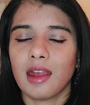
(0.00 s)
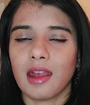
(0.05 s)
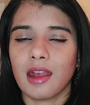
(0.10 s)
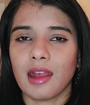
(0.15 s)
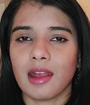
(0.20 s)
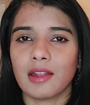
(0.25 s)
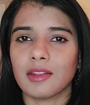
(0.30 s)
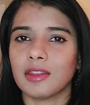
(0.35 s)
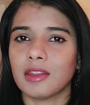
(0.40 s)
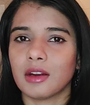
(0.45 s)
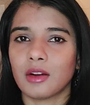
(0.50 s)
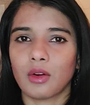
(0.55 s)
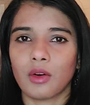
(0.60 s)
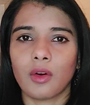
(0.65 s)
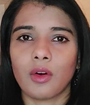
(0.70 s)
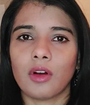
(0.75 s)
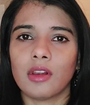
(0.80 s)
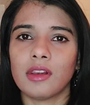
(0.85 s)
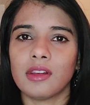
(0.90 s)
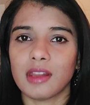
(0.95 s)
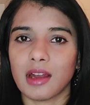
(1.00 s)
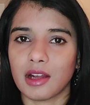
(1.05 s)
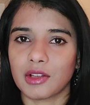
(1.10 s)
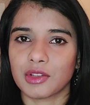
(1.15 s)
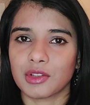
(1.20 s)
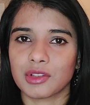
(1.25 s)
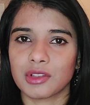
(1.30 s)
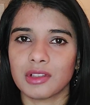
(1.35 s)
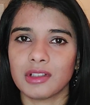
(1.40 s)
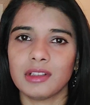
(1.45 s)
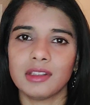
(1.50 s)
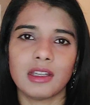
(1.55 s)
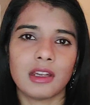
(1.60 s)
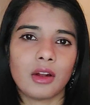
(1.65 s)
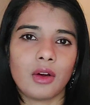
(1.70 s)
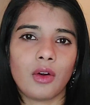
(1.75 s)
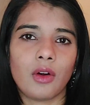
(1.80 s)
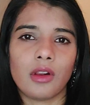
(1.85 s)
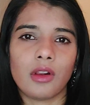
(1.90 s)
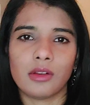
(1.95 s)
and they're all natural,
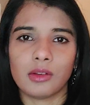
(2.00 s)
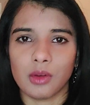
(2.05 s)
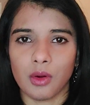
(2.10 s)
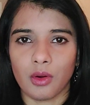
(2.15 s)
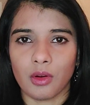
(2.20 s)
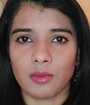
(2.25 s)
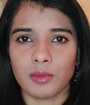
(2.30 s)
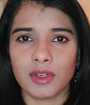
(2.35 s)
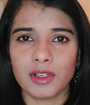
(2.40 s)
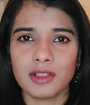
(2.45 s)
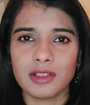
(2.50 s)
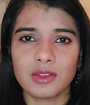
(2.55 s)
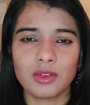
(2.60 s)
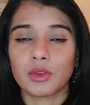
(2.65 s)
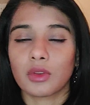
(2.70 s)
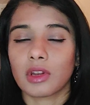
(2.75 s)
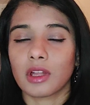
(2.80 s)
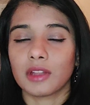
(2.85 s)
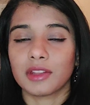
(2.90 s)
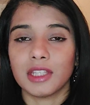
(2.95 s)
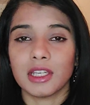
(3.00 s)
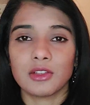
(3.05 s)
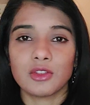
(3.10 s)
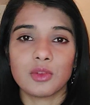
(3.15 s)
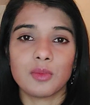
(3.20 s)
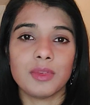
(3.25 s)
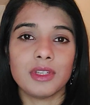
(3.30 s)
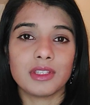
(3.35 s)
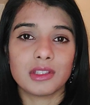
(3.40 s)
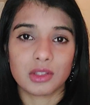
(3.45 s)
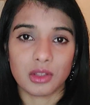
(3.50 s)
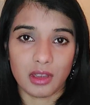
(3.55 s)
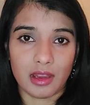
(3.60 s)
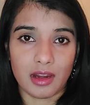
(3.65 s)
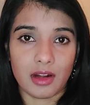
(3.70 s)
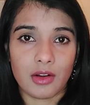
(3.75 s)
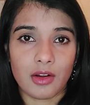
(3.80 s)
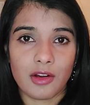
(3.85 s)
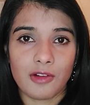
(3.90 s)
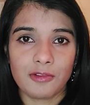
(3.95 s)
they're all normal. So, nothing to be
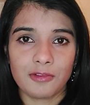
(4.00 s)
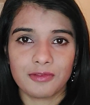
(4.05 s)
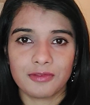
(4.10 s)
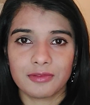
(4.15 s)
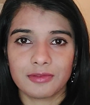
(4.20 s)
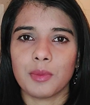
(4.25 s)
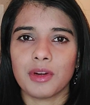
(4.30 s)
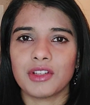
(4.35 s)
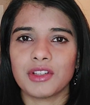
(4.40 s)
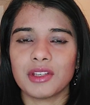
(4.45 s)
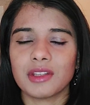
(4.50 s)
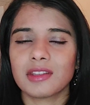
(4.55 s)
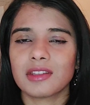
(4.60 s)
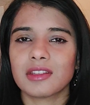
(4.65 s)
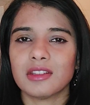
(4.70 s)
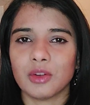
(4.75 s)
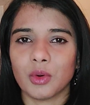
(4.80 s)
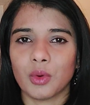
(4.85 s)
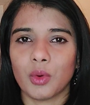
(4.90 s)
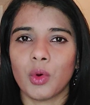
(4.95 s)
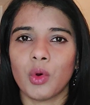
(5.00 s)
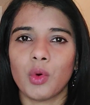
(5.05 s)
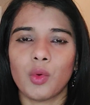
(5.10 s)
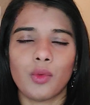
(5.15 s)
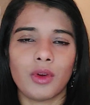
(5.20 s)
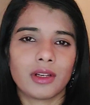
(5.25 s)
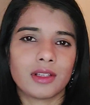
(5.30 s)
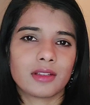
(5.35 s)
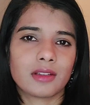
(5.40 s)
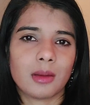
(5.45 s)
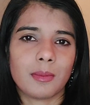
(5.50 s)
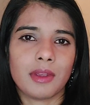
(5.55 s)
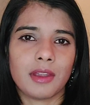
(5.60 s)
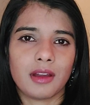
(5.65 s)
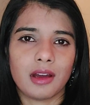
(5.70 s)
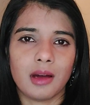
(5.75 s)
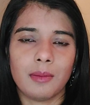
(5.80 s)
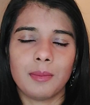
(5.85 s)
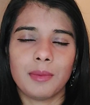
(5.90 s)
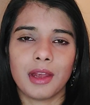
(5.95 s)
scared of, but just know what's
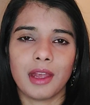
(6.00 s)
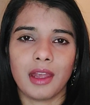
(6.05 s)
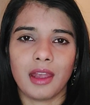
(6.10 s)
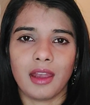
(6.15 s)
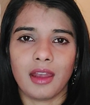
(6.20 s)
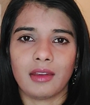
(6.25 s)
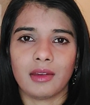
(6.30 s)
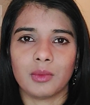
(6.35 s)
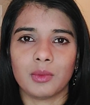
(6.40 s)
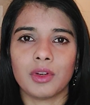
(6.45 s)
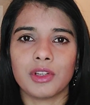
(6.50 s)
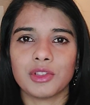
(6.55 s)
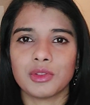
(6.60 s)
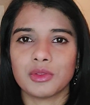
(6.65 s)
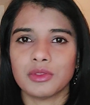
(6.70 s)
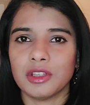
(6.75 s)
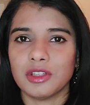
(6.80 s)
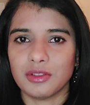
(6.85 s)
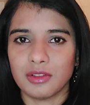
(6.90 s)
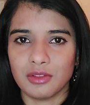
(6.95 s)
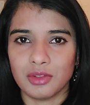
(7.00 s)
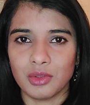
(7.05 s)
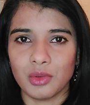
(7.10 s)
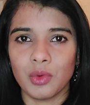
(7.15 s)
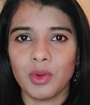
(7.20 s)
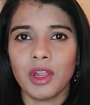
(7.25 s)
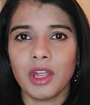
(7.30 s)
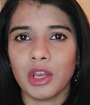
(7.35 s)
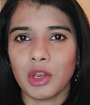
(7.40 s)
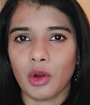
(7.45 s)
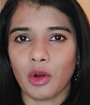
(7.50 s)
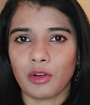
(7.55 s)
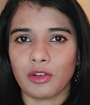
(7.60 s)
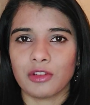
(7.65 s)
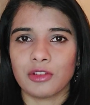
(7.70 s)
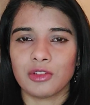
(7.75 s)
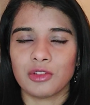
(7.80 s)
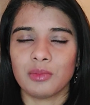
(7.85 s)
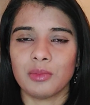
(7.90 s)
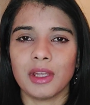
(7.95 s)
coming up and what you need to do in
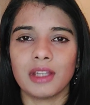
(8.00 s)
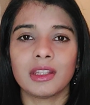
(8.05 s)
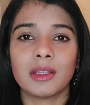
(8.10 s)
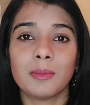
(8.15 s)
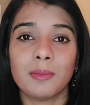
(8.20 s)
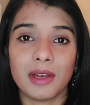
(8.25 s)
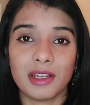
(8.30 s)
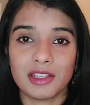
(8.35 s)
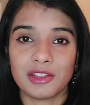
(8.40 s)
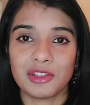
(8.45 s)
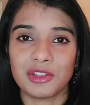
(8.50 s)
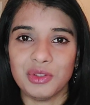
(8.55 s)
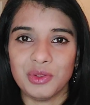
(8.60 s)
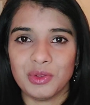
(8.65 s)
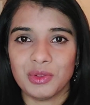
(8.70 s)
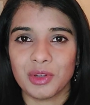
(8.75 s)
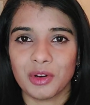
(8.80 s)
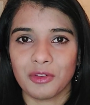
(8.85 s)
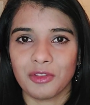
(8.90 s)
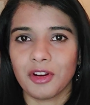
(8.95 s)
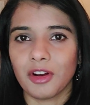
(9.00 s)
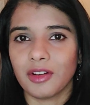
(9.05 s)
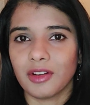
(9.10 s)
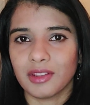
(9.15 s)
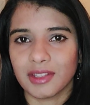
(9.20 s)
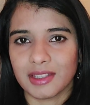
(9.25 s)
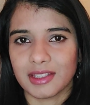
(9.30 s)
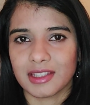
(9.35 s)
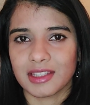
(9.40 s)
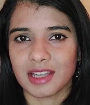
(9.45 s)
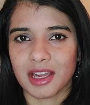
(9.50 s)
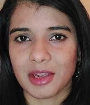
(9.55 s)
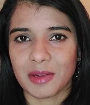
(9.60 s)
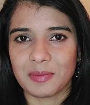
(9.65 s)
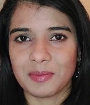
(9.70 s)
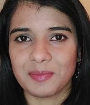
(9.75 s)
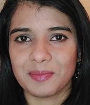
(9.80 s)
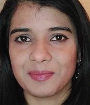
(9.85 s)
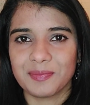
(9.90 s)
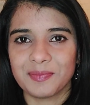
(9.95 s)
order to make the best use of this
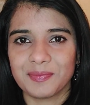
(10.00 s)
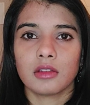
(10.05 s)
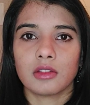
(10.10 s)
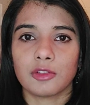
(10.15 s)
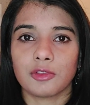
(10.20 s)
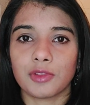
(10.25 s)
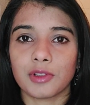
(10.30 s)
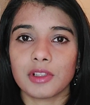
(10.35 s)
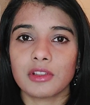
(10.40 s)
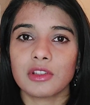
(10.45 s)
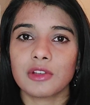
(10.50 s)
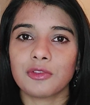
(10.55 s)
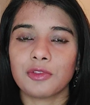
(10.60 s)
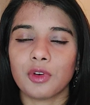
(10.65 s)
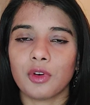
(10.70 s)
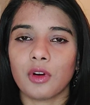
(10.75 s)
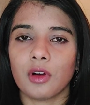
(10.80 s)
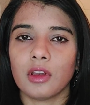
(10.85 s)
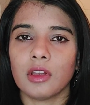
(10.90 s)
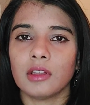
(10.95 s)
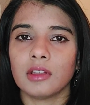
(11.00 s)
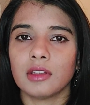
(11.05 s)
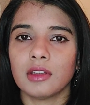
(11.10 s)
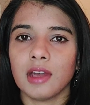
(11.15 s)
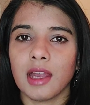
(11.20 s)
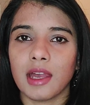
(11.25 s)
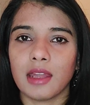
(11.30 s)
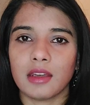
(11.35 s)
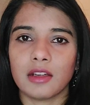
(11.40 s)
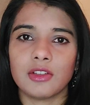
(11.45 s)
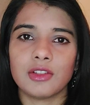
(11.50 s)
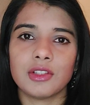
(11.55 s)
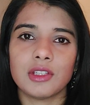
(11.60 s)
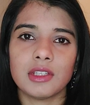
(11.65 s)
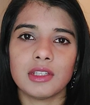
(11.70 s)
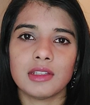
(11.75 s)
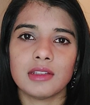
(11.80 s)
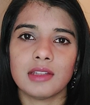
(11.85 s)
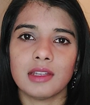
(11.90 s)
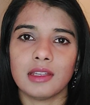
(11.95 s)
time. So, first of all, the
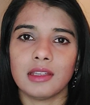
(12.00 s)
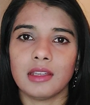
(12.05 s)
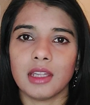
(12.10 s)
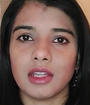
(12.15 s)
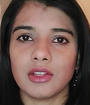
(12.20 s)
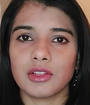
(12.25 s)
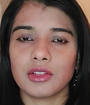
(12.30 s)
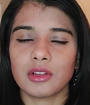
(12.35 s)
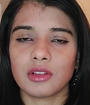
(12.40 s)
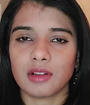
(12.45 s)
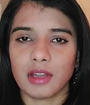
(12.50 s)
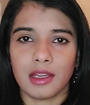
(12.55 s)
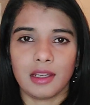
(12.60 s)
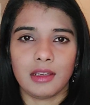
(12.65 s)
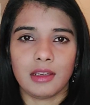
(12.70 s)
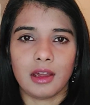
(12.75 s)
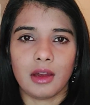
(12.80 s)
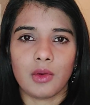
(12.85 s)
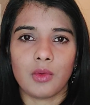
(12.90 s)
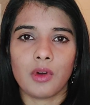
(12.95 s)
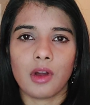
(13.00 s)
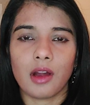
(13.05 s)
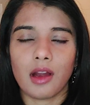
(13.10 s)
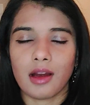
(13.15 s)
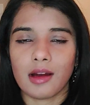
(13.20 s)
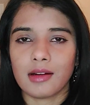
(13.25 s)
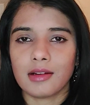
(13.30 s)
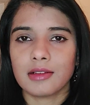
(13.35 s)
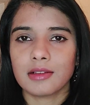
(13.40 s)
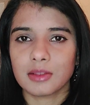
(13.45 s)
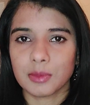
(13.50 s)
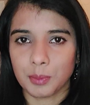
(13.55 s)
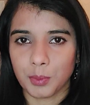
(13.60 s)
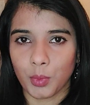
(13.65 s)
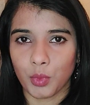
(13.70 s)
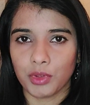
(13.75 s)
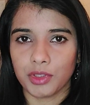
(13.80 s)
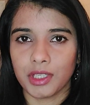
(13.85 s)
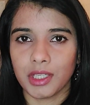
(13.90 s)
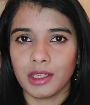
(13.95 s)
energies in nature right now are
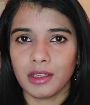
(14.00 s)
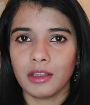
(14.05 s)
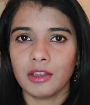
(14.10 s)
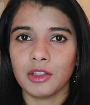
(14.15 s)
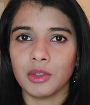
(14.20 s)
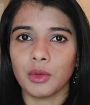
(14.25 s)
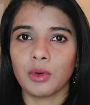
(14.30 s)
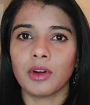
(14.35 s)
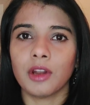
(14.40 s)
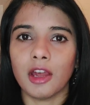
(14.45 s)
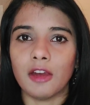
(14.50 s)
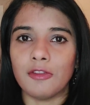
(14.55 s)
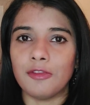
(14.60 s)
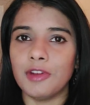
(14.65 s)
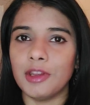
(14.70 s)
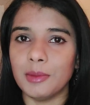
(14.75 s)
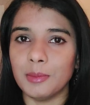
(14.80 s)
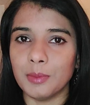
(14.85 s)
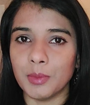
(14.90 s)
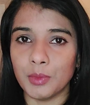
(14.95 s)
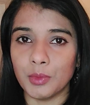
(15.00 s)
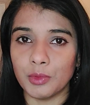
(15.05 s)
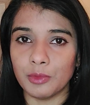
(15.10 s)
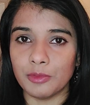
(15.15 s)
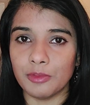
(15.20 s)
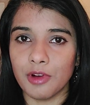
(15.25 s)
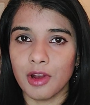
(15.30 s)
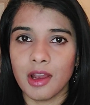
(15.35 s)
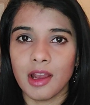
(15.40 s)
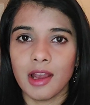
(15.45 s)
supporting your every move